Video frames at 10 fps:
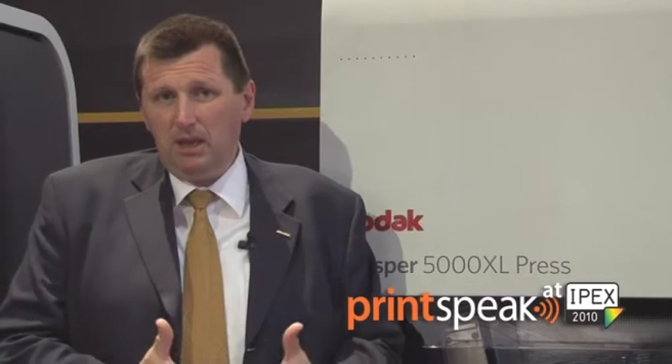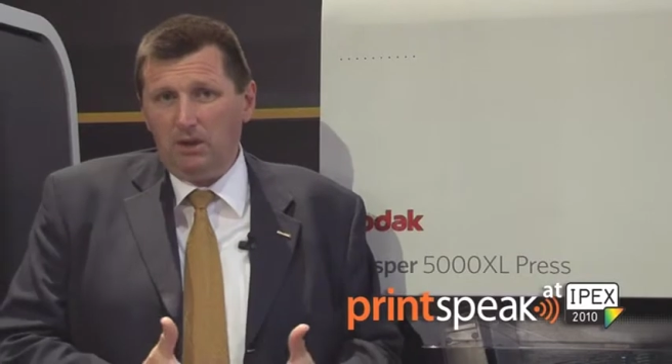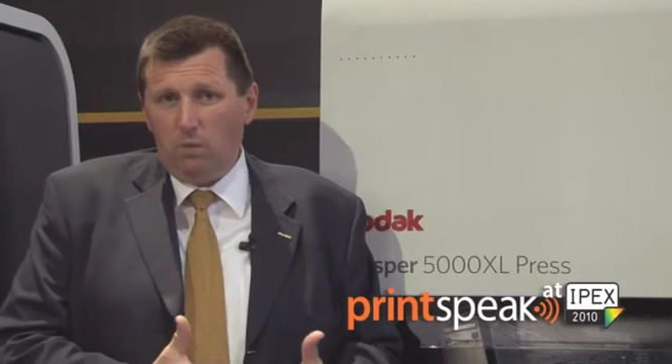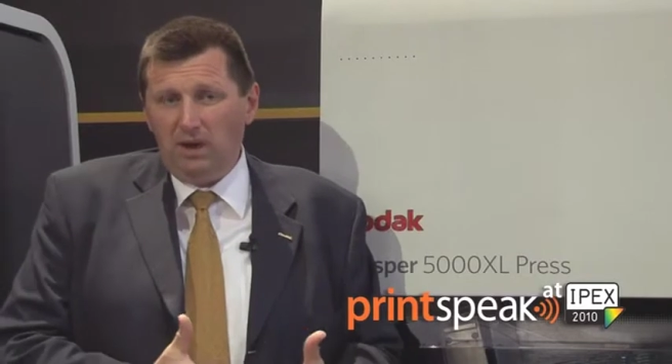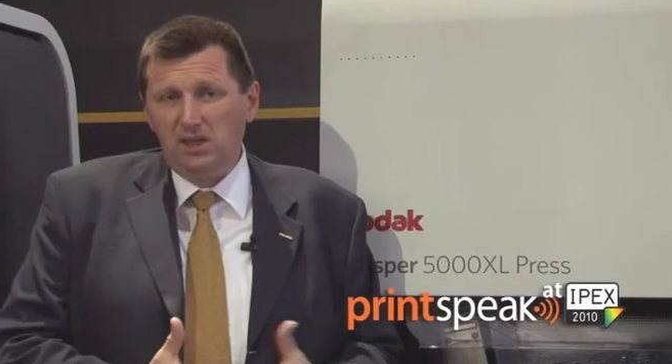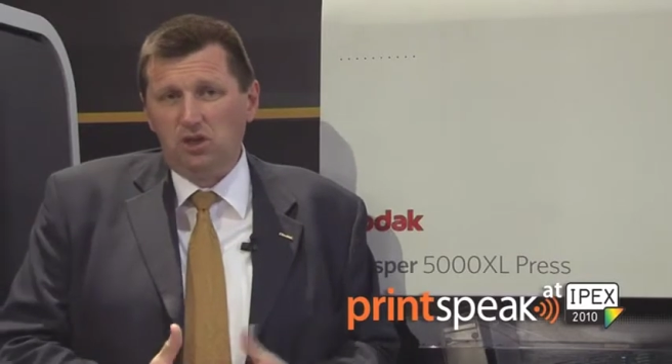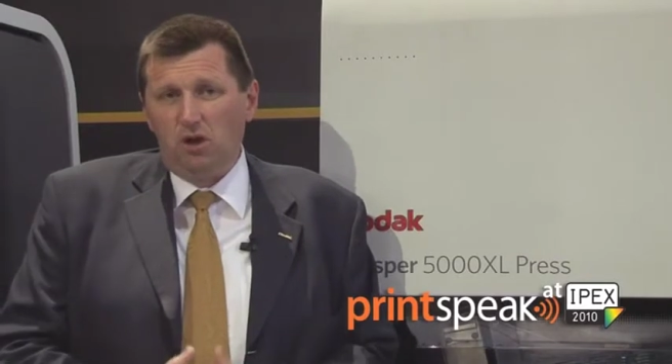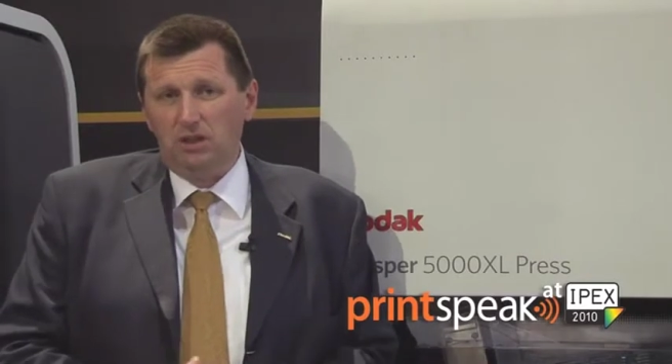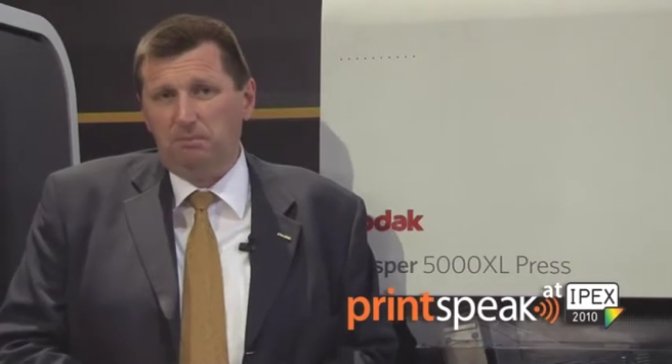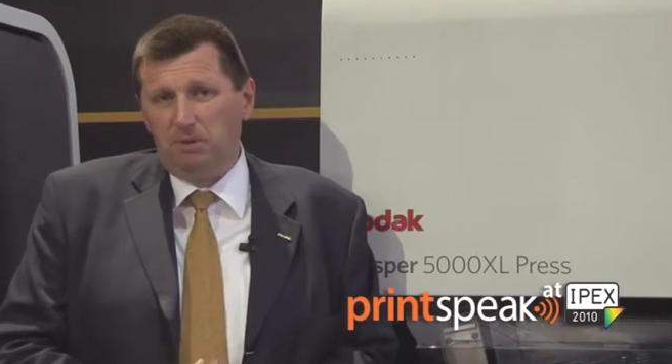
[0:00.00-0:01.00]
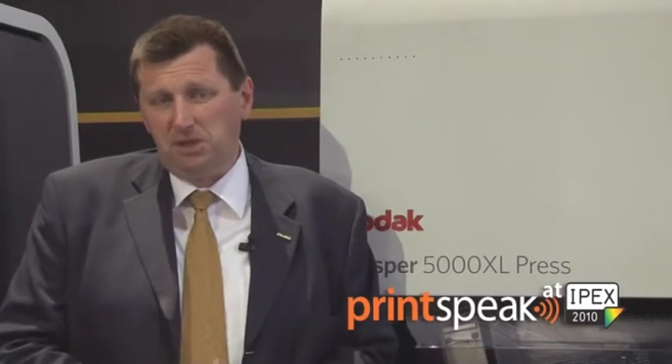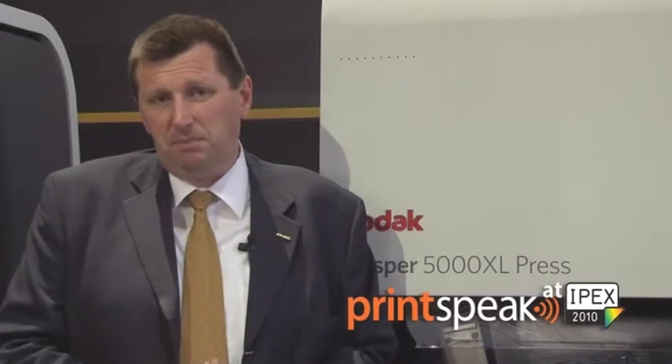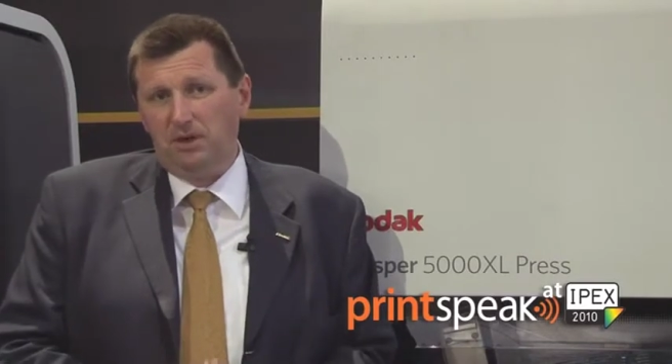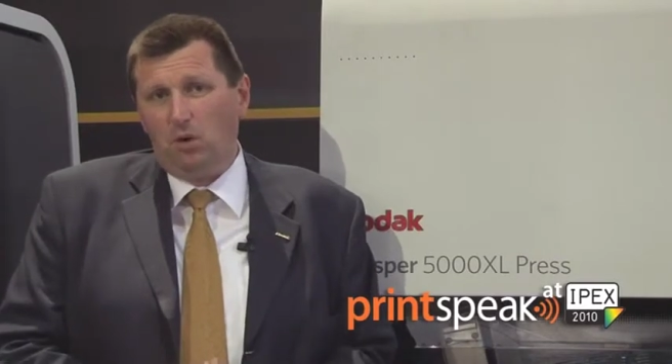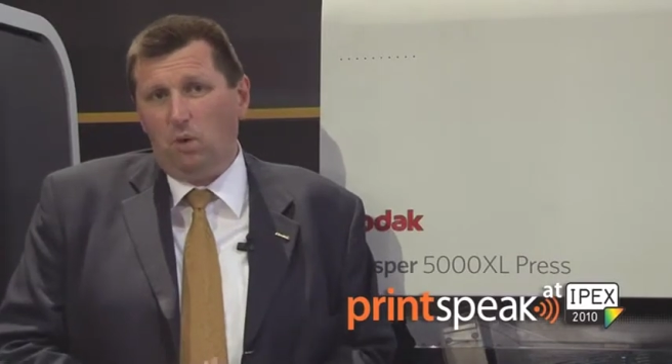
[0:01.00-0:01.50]
One is called the
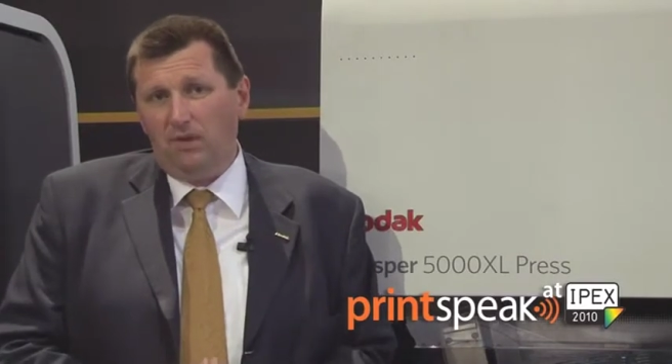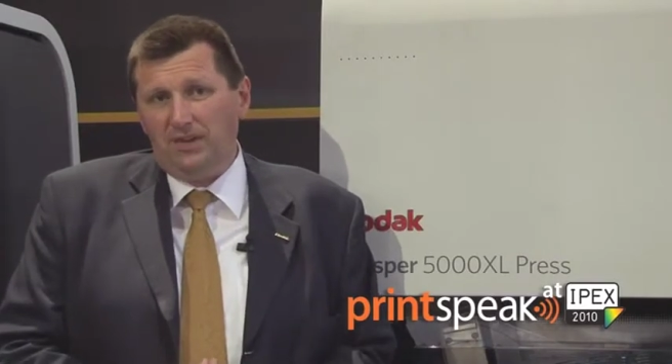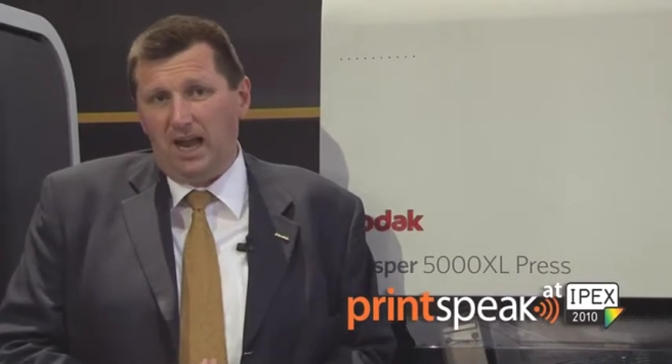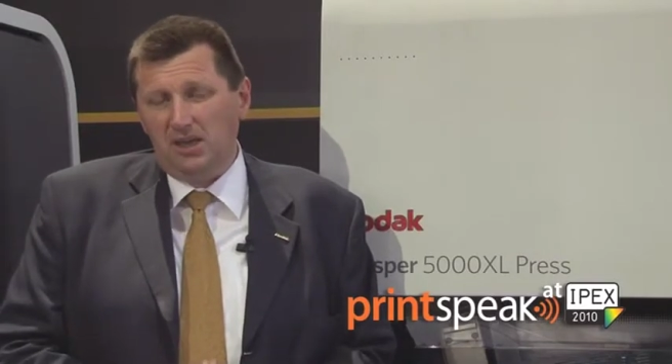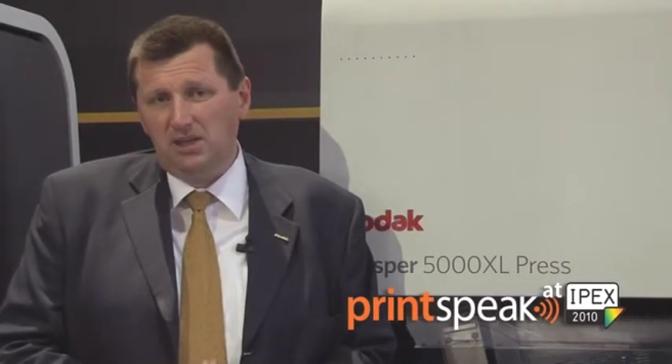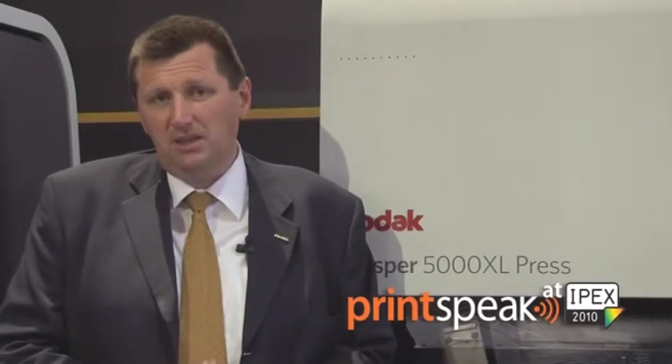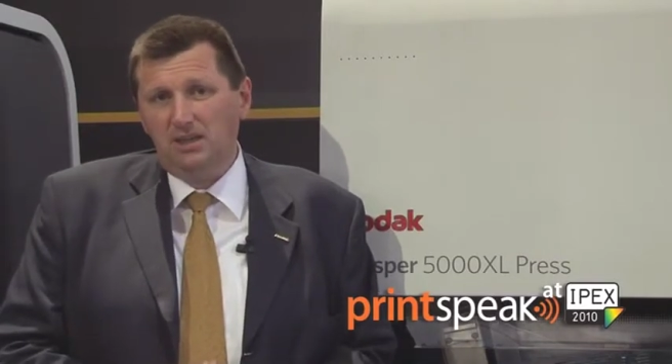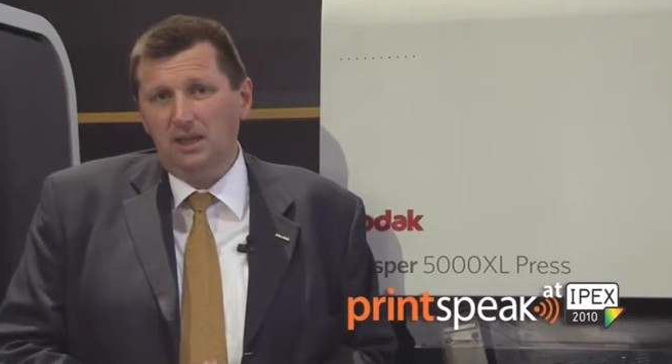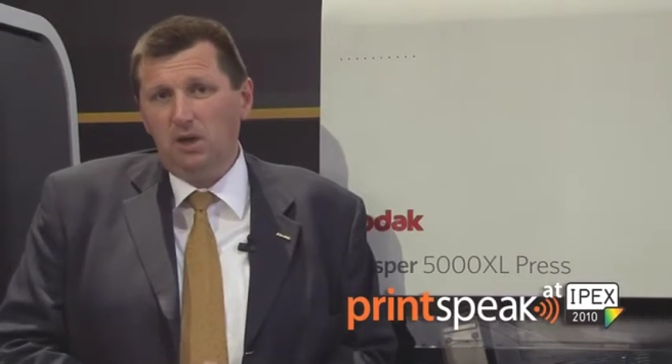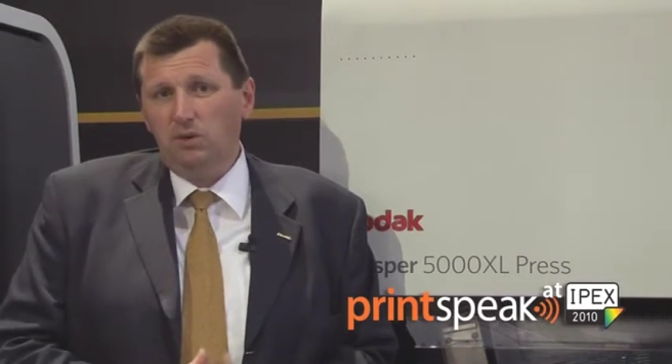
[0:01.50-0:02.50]
Prosper 1000,